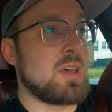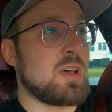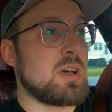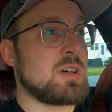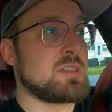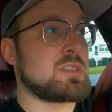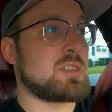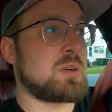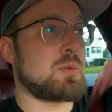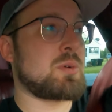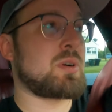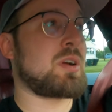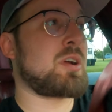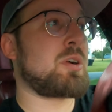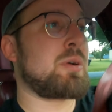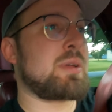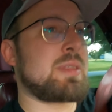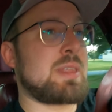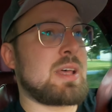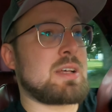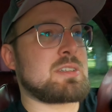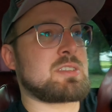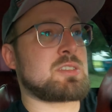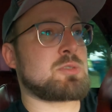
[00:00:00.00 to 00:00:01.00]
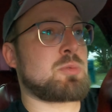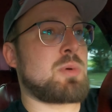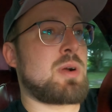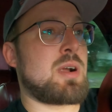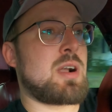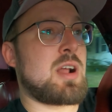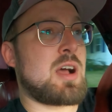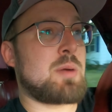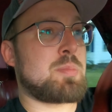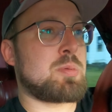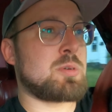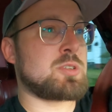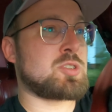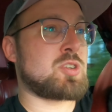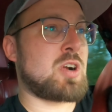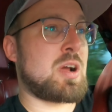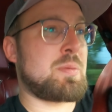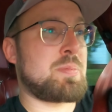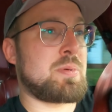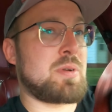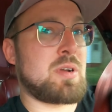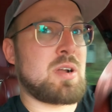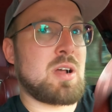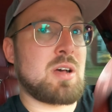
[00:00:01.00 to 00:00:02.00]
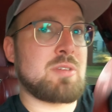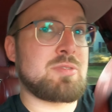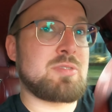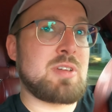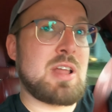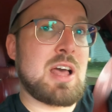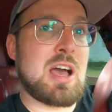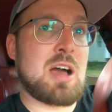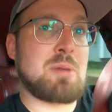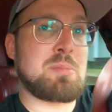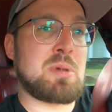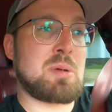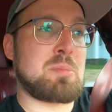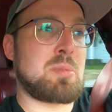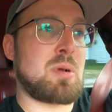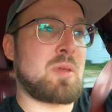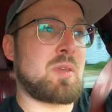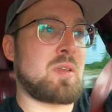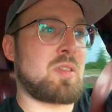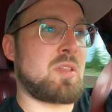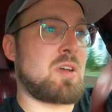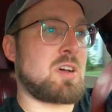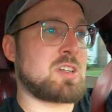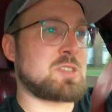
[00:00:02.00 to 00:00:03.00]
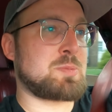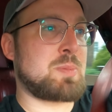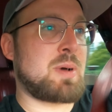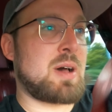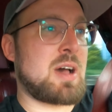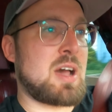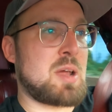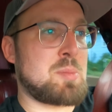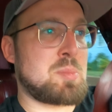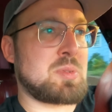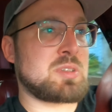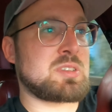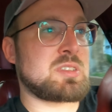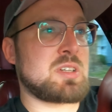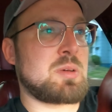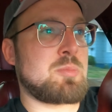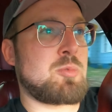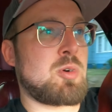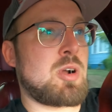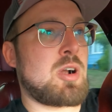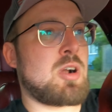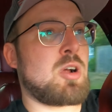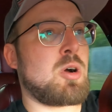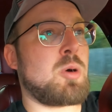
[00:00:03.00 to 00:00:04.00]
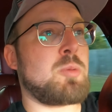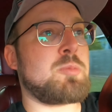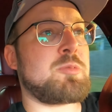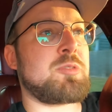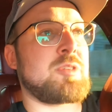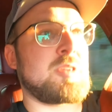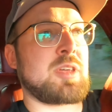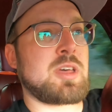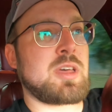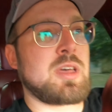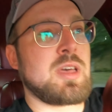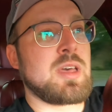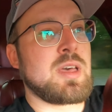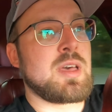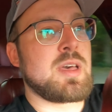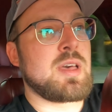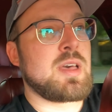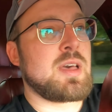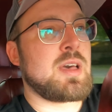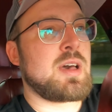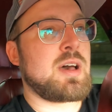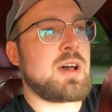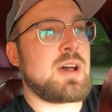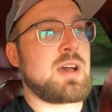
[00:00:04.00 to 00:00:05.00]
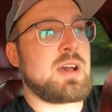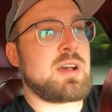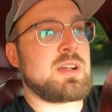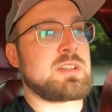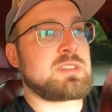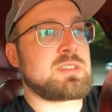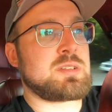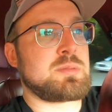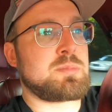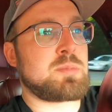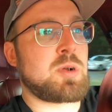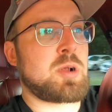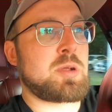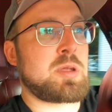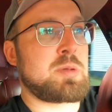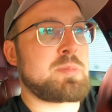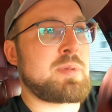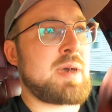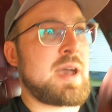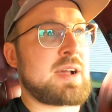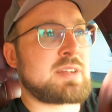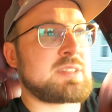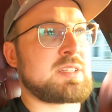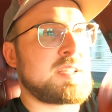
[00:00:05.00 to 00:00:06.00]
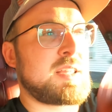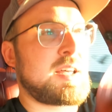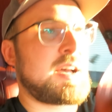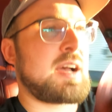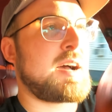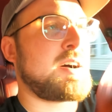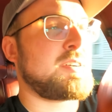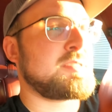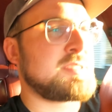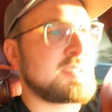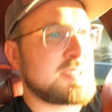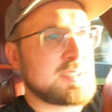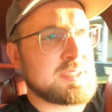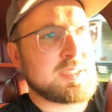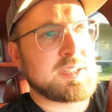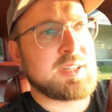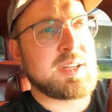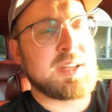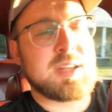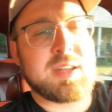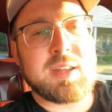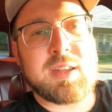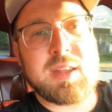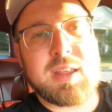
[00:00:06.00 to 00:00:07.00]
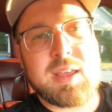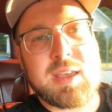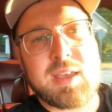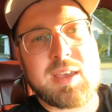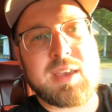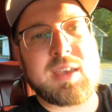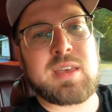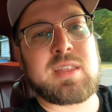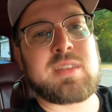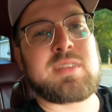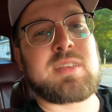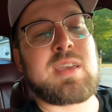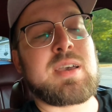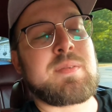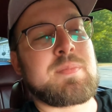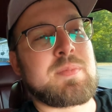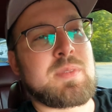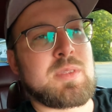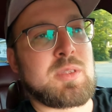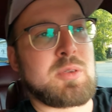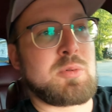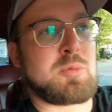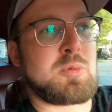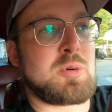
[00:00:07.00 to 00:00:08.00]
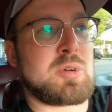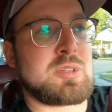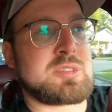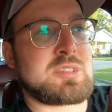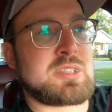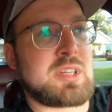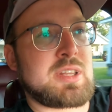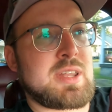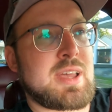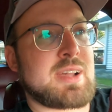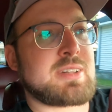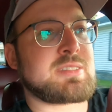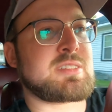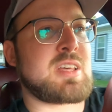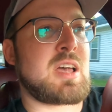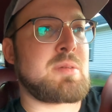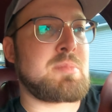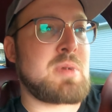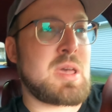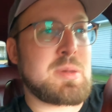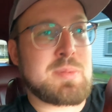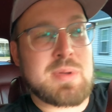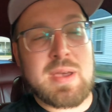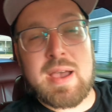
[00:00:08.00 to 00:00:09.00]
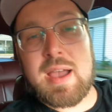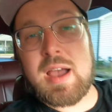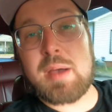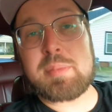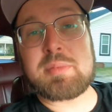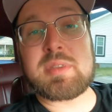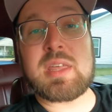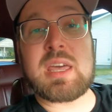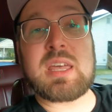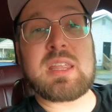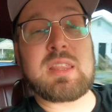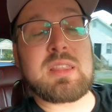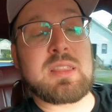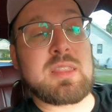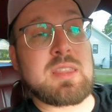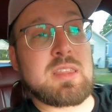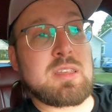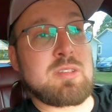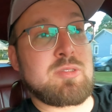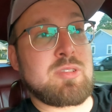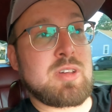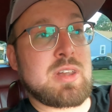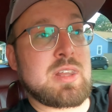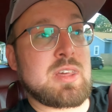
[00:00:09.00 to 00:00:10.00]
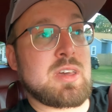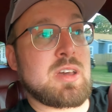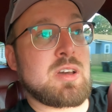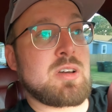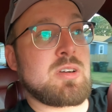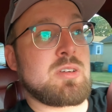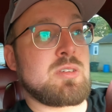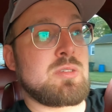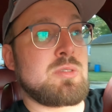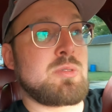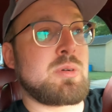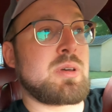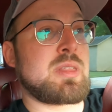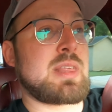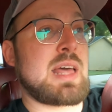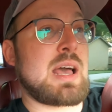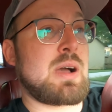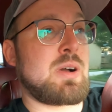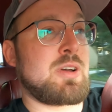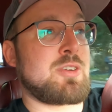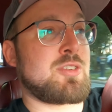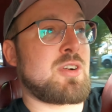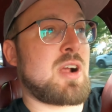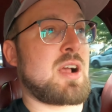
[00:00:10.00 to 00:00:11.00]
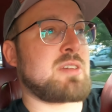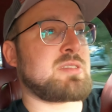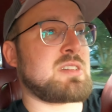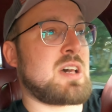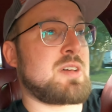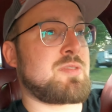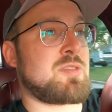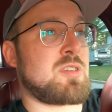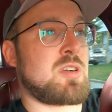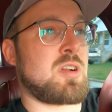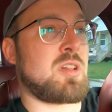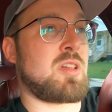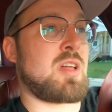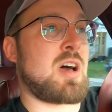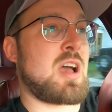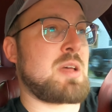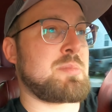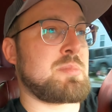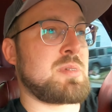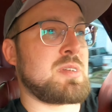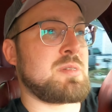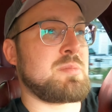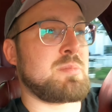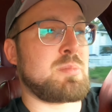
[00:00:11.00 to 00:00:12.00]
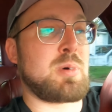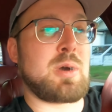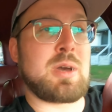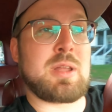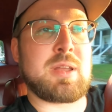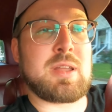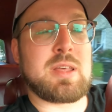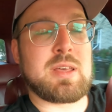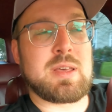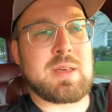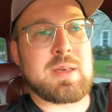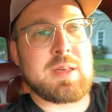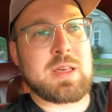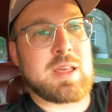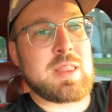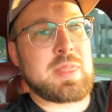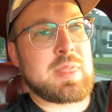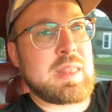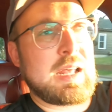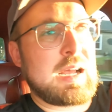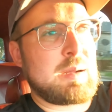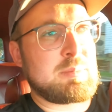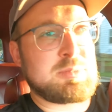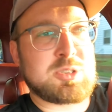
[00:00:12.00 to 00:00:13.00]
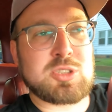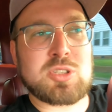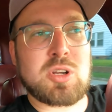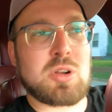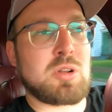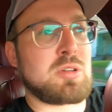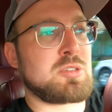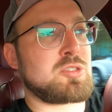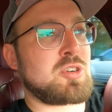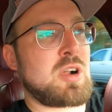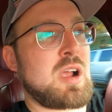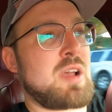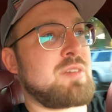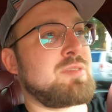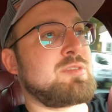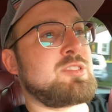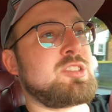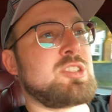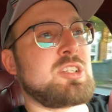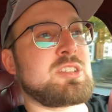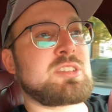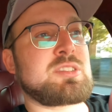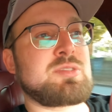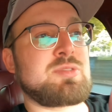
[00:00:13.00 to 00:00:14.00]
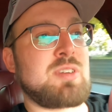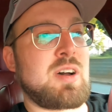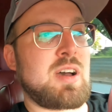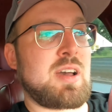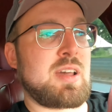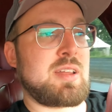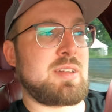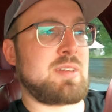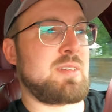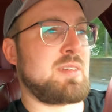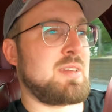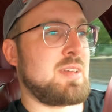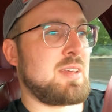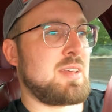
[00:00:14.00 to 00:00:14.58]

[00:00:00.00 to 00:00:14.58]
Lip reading: So we're gonna get that squared up. We're dropping it off now. My brother-in-law's behind me somewhere, hopefully. to bring you back to the house. And yeah, we'll see you next time. Maybe I update the video with how it drives after an alignment, but I'm sure it'll drive just fine.